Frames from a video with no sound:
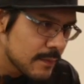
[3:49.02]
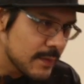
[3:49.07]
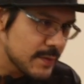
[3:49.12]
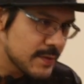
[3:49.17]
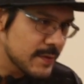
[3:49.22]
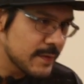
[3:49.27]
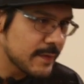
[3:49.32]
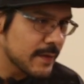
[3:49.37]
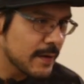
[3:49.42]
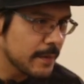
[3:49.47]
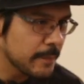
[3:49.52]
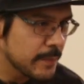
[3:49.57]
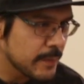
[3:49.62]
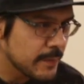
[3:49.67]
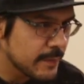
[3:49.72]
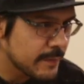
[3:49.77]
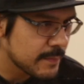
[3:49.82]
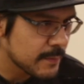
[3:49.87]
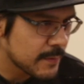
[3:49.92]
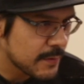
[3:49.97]
So I just
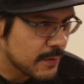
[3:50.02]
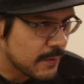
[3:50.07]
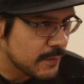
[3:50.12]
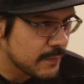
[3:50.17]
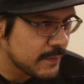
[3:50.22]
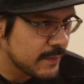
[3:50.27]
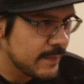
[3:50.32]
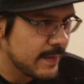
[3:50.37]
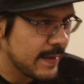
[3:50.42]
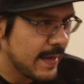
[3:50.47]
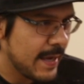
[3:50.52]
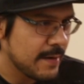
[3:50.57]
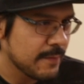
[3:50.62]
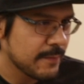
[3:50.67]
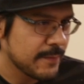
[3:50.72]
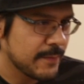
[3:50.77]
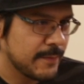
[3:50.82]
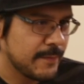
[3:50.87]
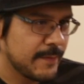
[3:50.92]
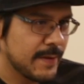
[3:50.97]
uploaded some code to the
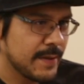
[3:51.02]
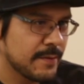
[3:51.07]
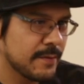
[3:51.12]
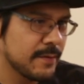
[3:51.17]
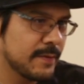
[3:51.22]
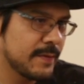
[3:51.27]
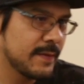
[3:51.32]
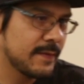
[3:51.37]
Adafruit Feather.